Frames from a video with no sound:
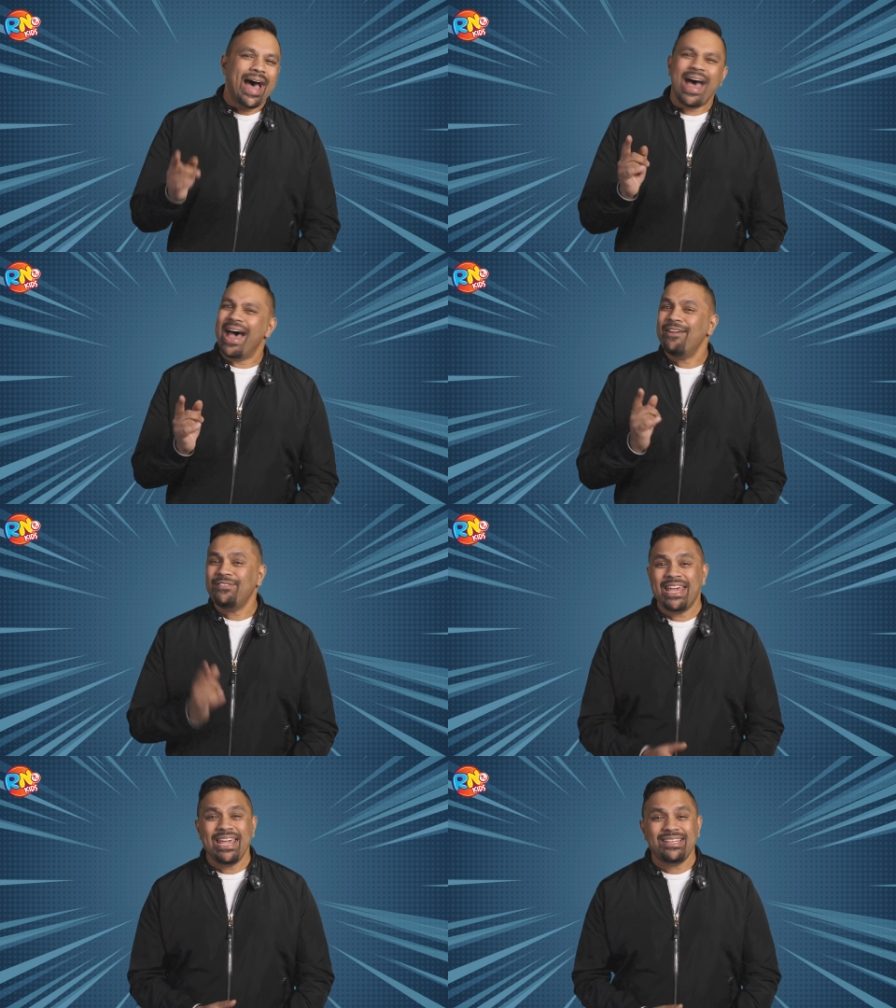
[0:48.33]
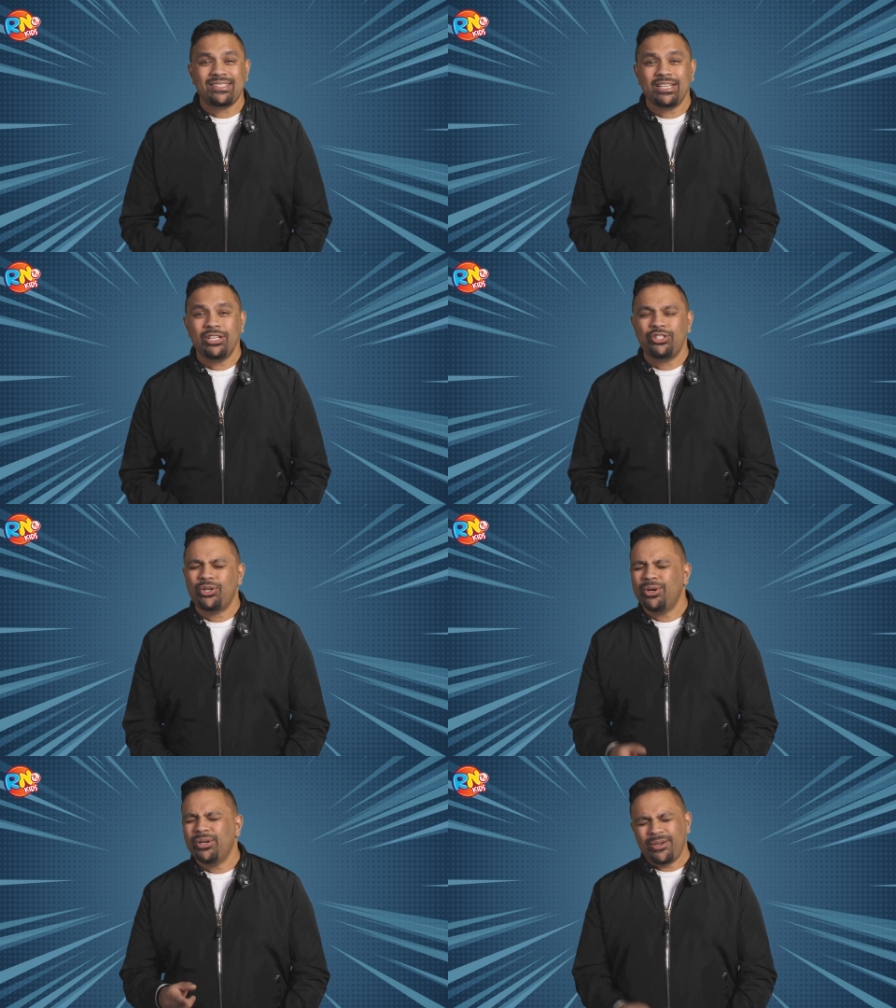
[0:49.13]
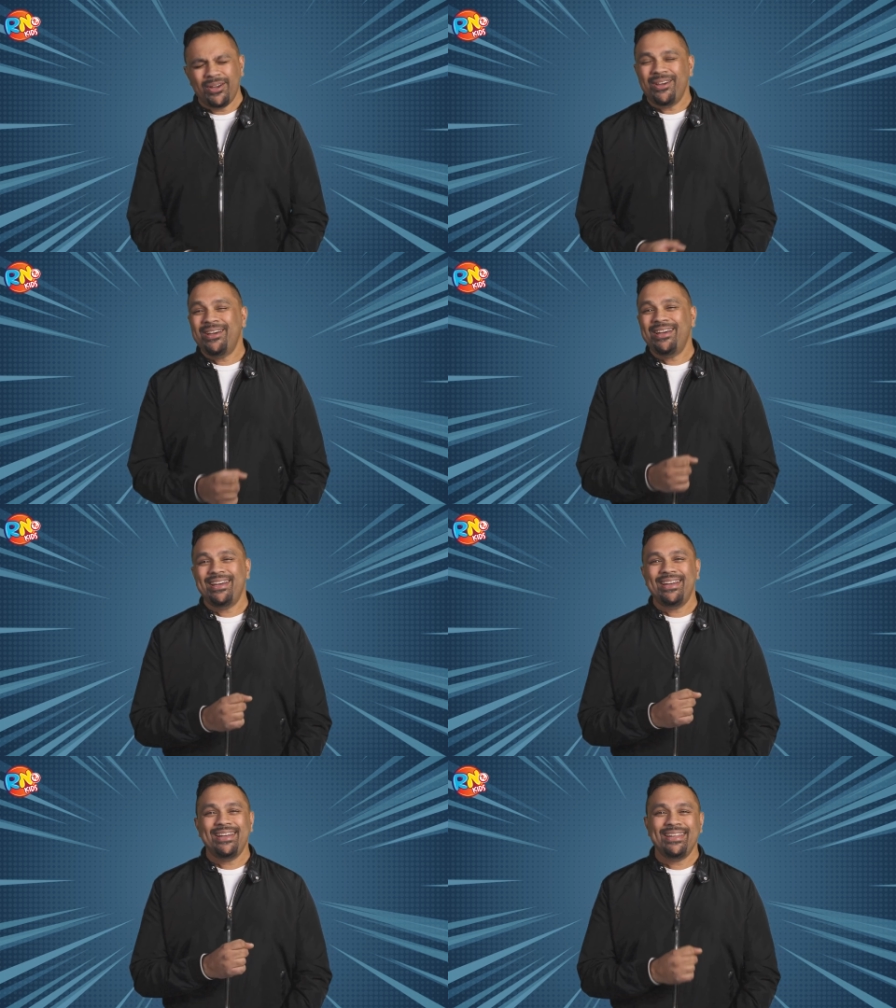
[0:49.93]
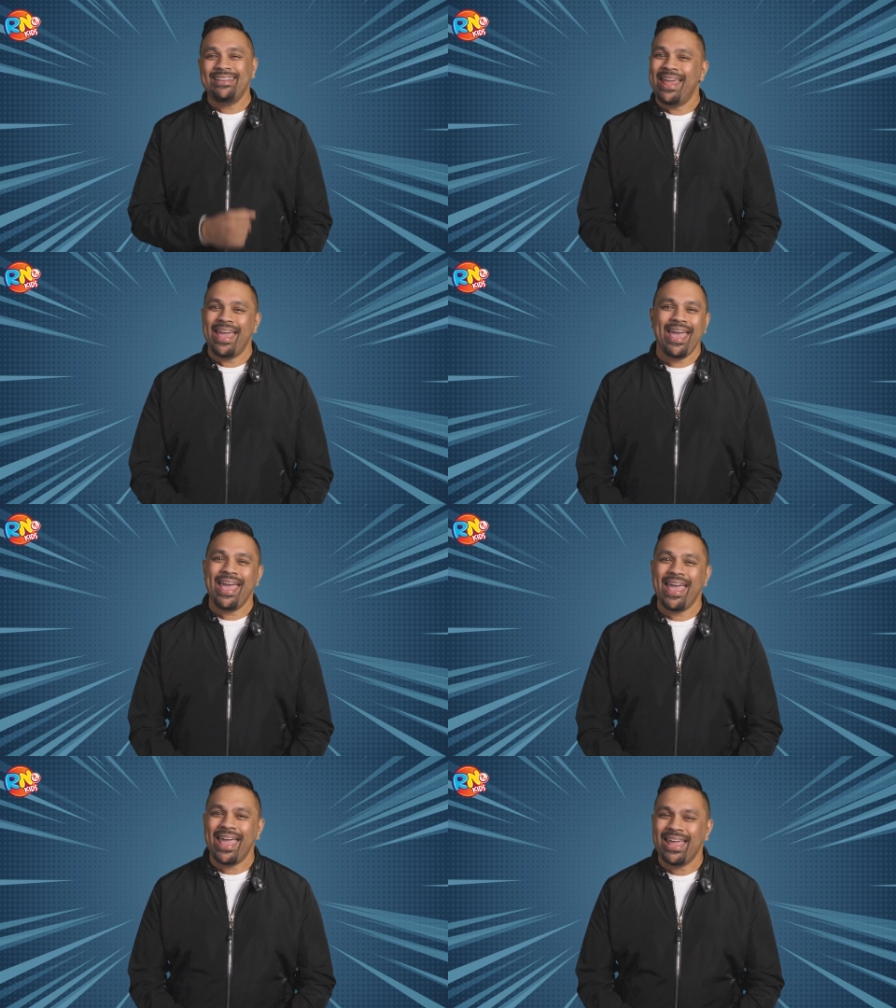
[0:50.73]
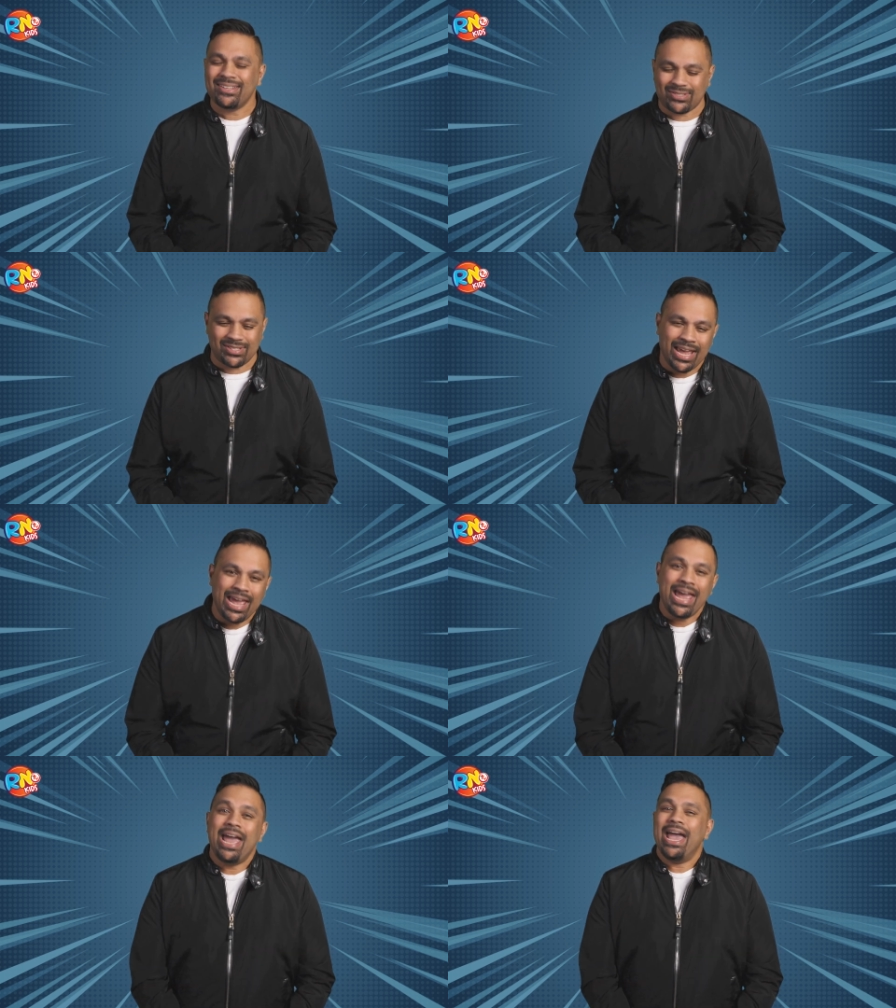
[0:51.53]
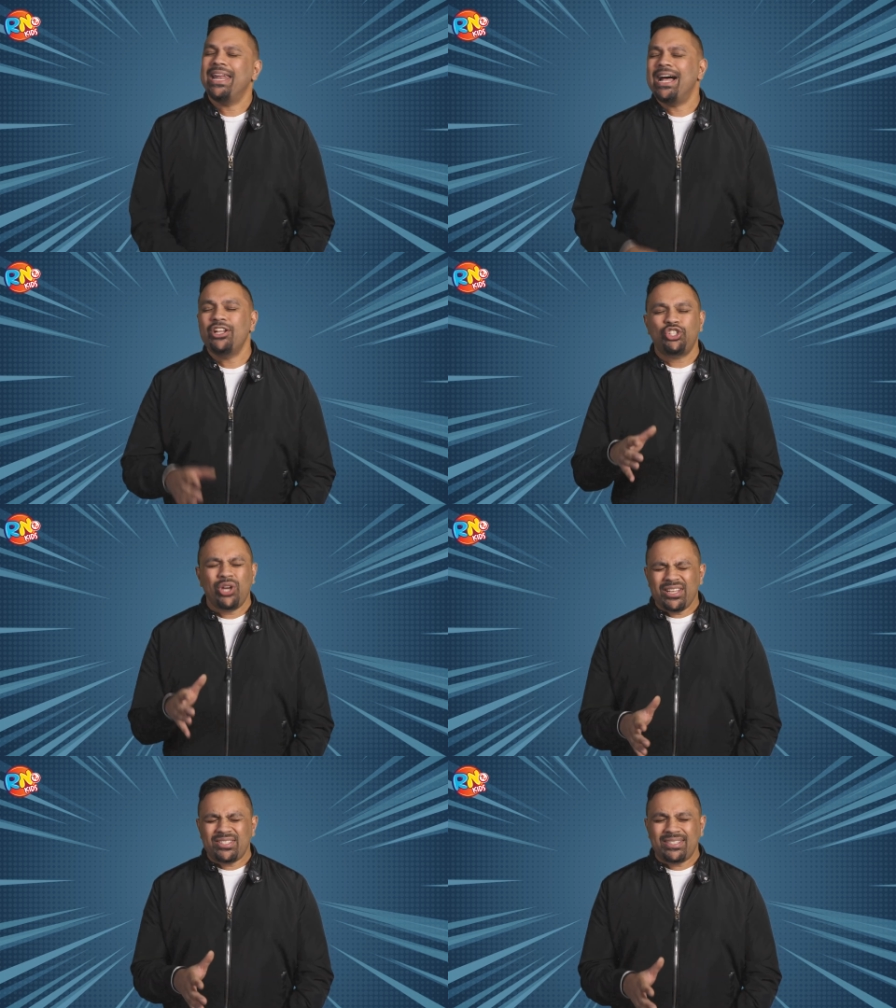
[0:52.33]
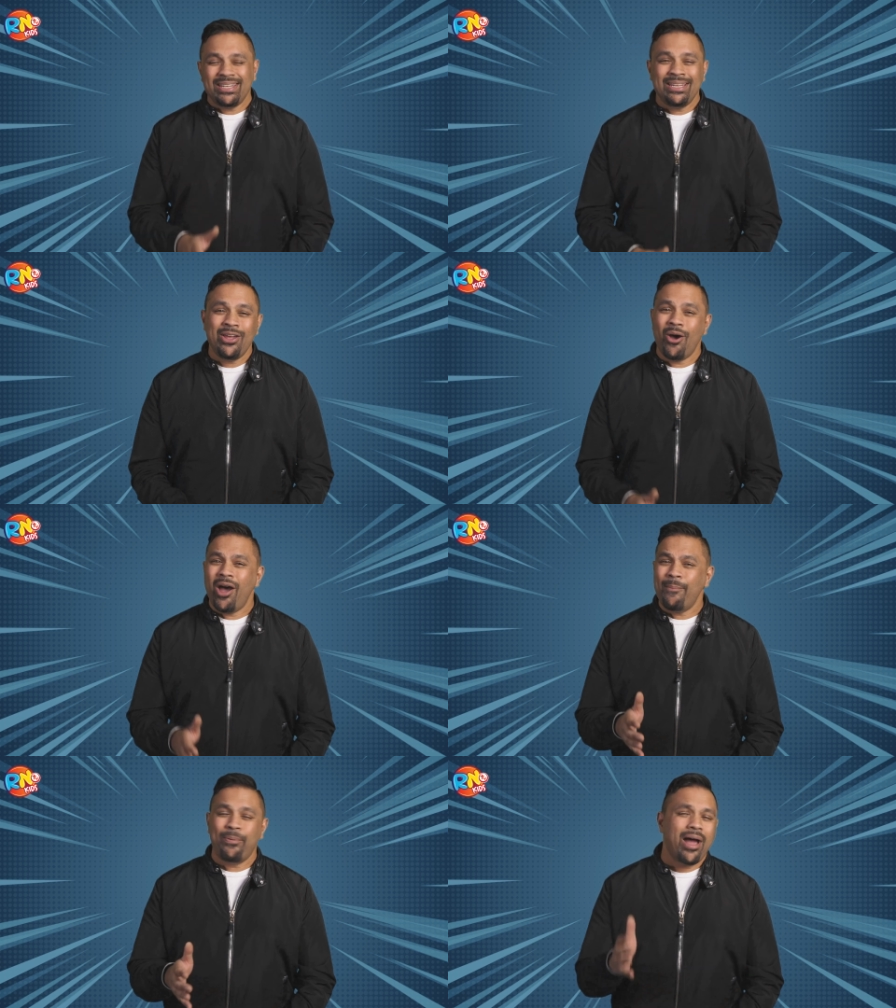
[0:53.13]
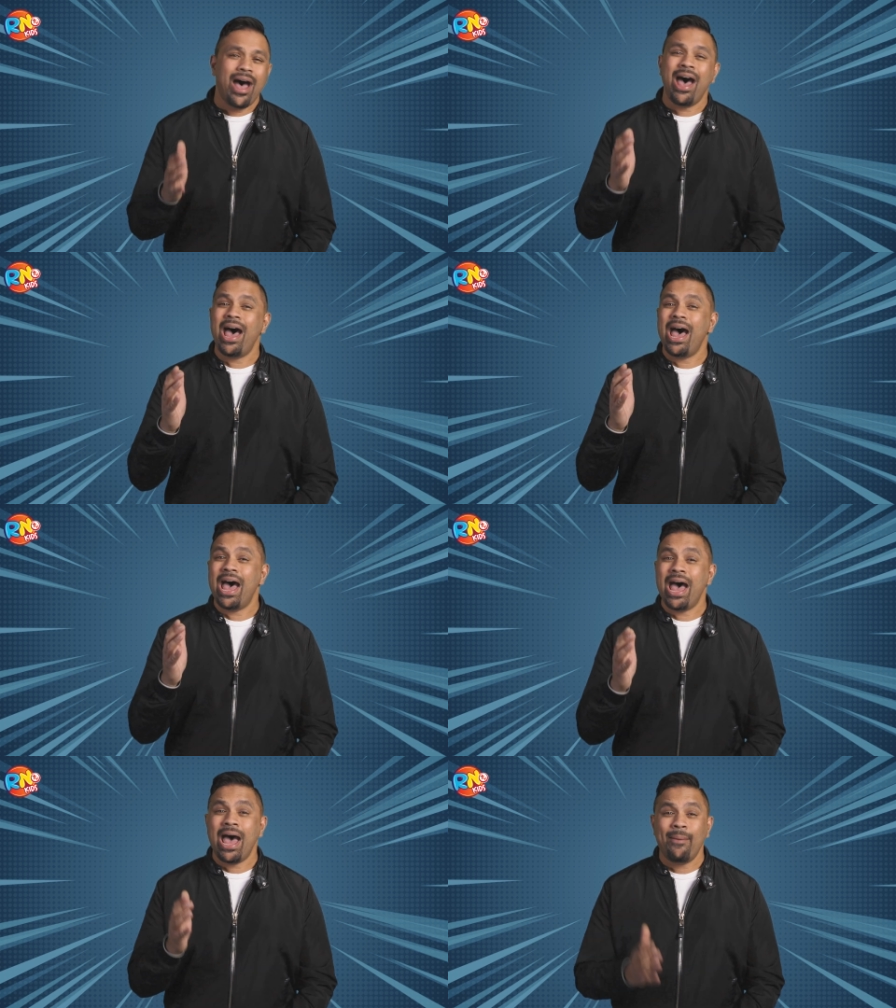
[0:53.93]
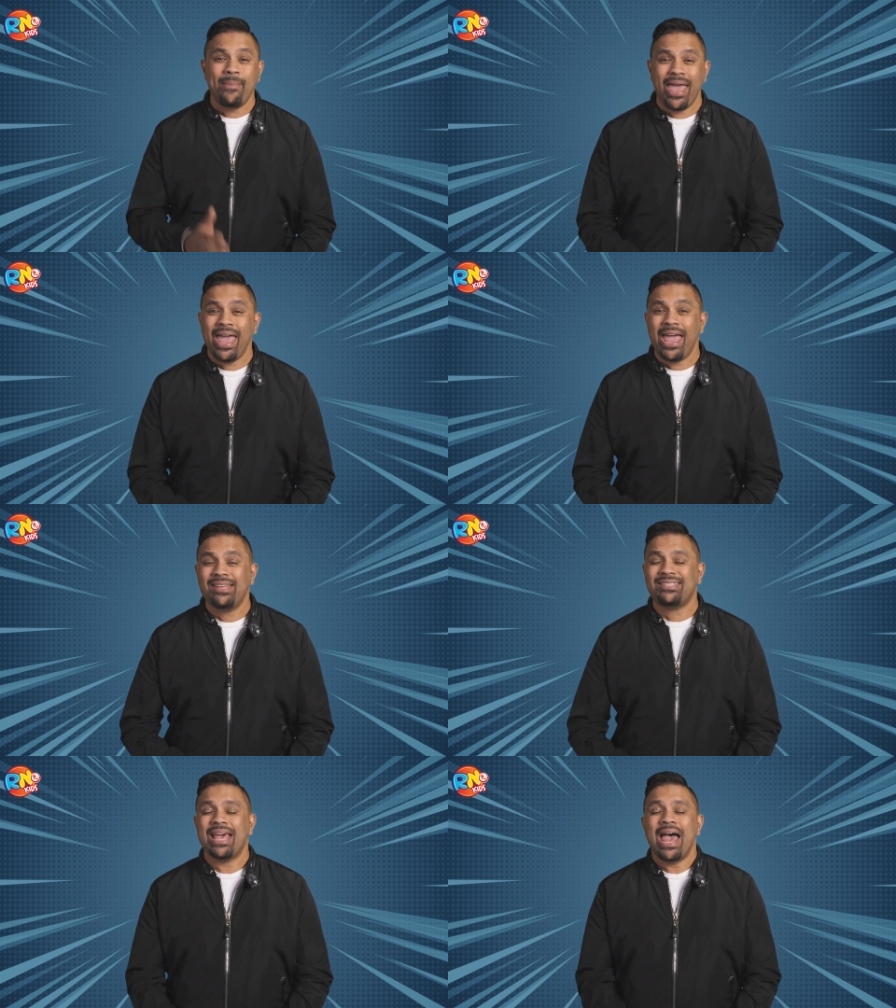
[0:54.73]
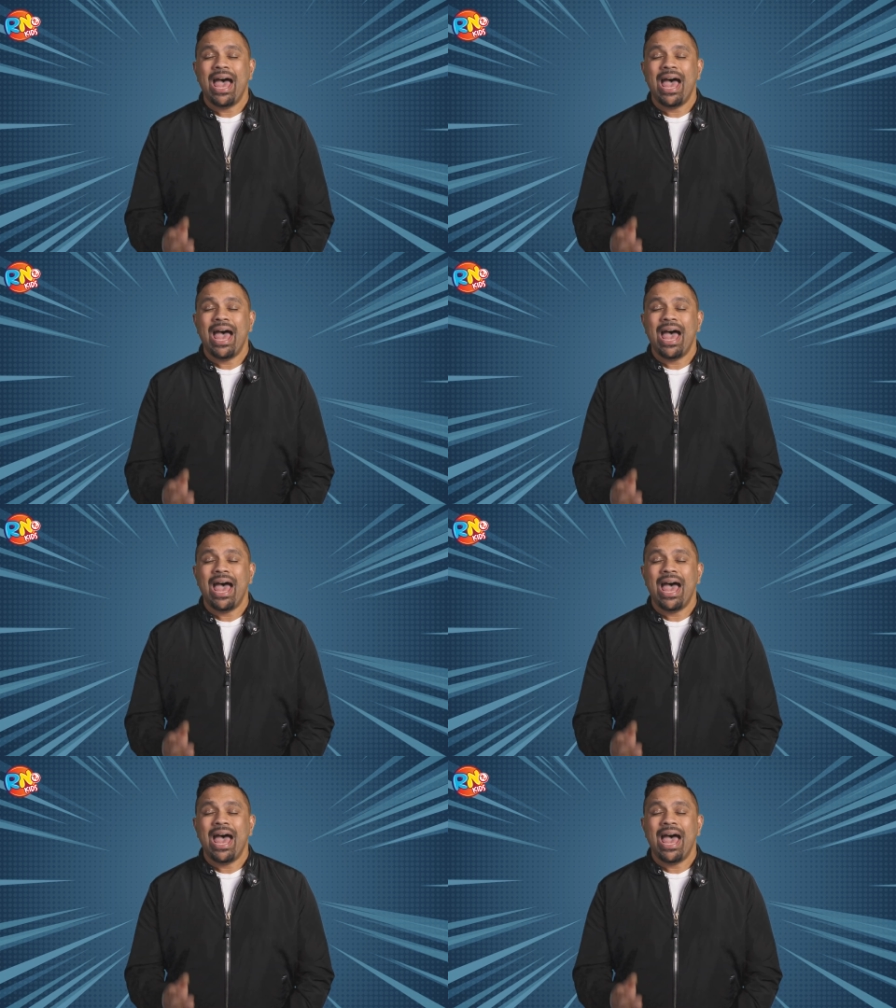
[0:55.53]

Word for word: I've tasted your goodness and I'll trust in your promise.